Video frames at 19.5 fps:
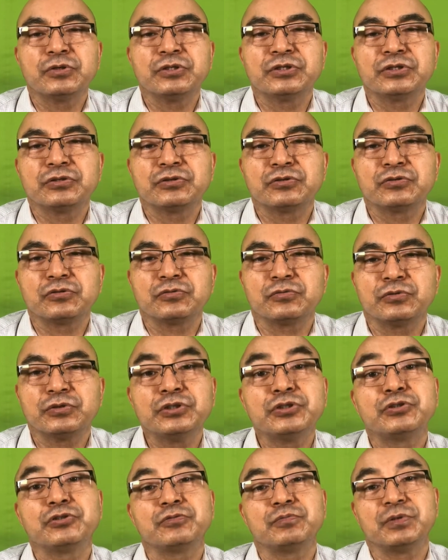which
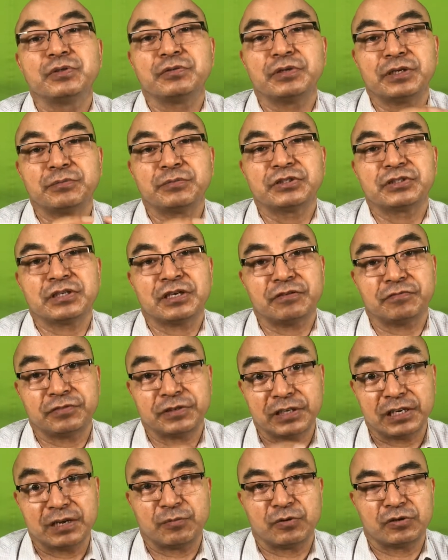we should be very much
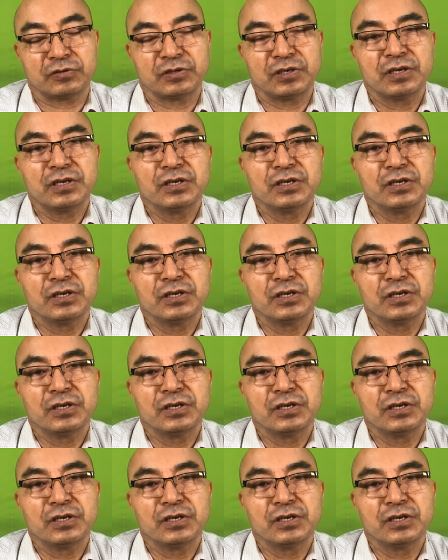afraid about.